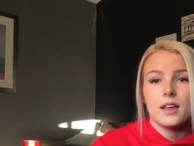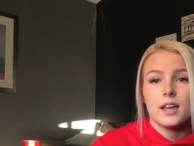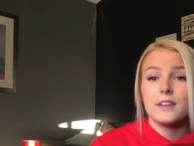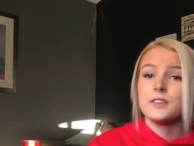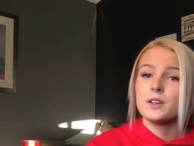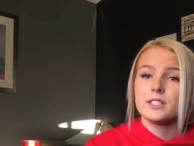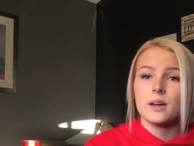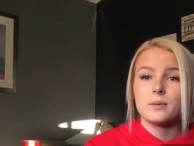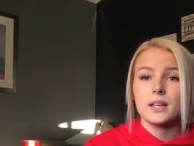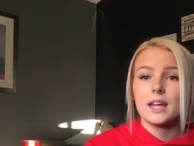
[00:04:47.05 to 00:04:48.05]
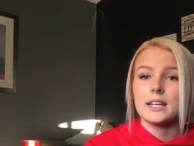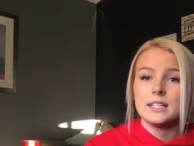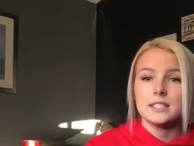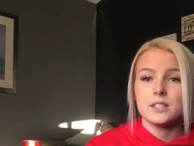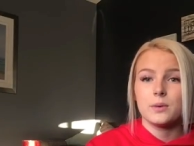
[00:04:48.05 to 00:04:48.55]
If you're somebody that
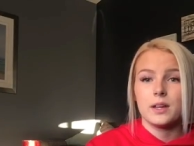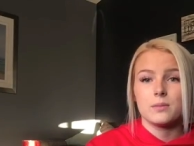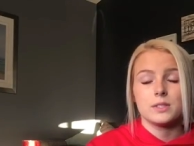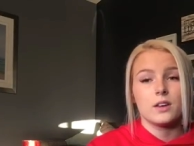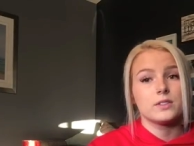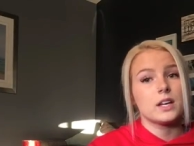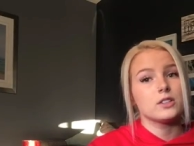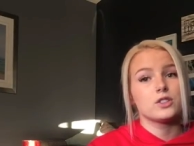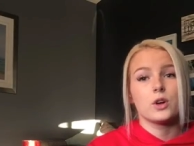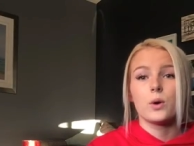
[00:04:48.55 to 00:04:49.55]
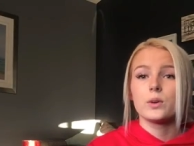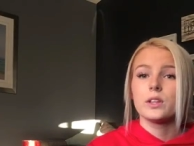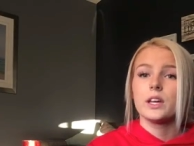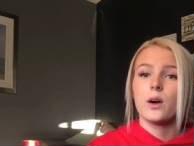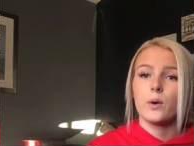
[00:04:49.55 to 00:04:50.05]
needs to weigh themselves, that is
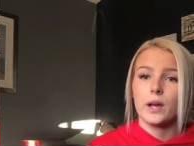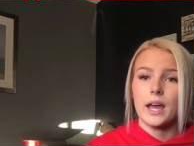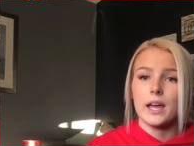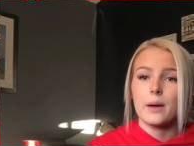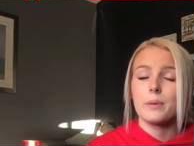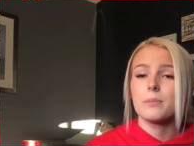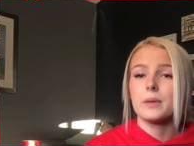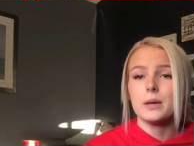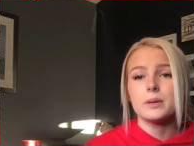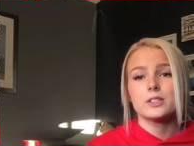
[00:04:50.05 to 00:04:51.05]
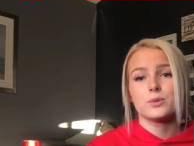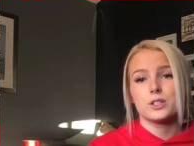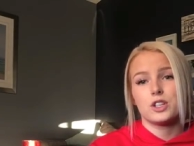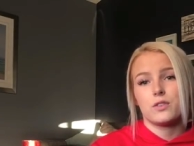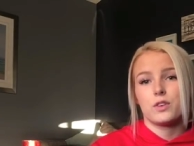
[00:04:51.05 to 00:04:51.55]
totally okay, but maybe
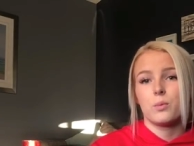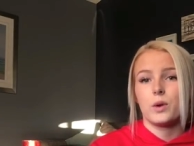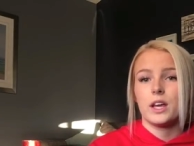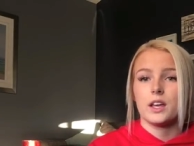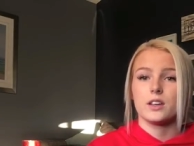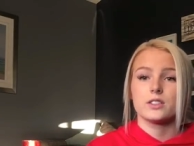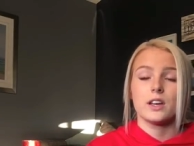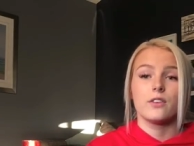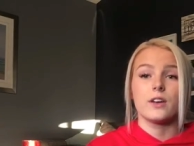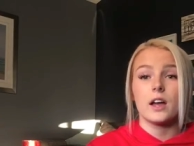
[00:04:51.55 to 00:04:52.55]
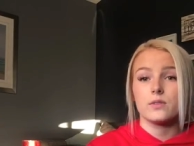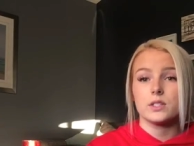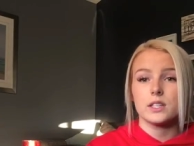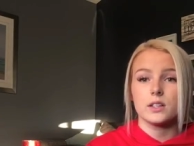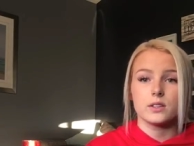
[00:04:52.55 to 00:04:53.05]
switch it from weighing yourself every
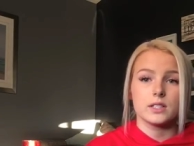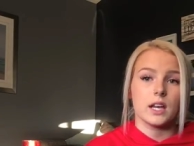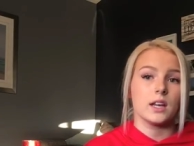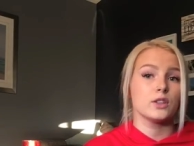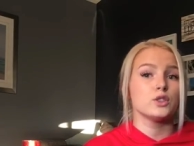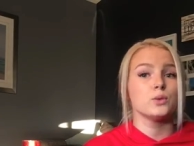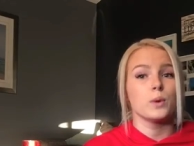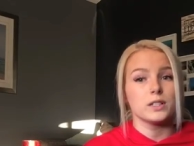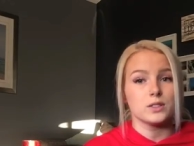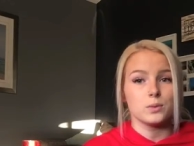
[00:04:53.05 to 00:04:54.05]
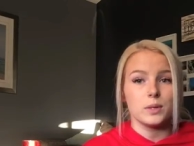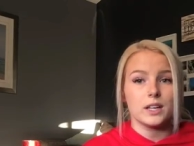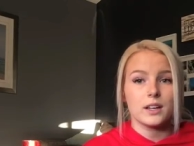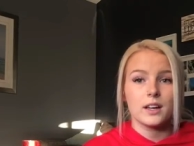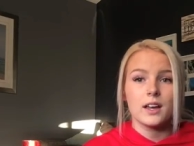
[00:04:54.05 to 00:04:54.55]
single day to once a
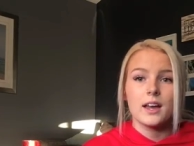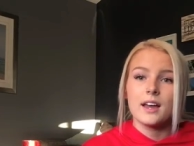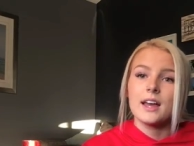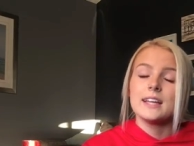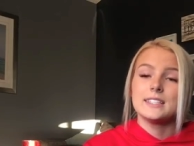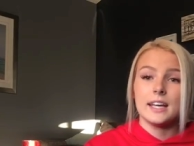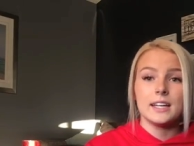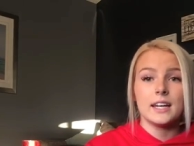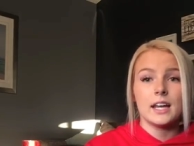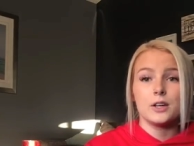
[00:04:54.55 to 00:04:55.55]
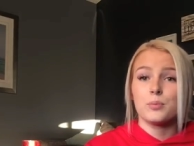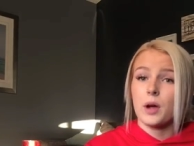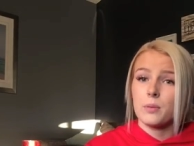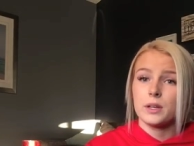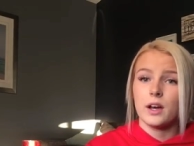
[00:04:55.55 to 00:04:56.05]
week. Day to day, you're
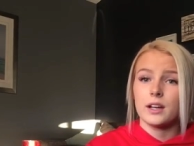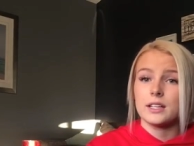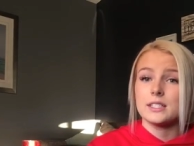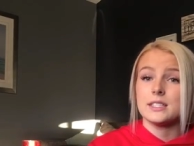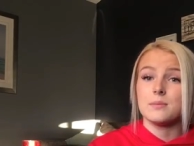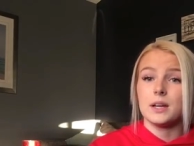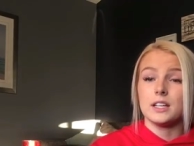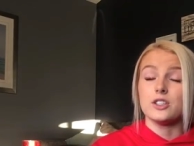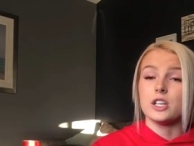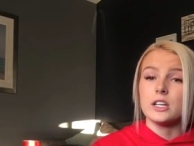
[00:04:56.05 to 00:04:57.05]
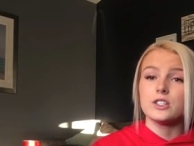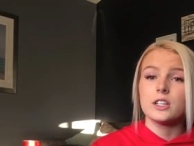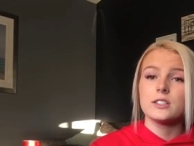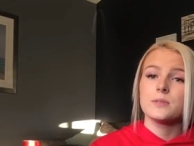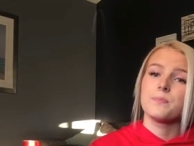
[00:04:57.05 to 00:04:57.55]
probably not going to see many
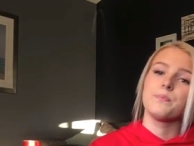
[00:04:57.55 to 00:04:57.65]
changes.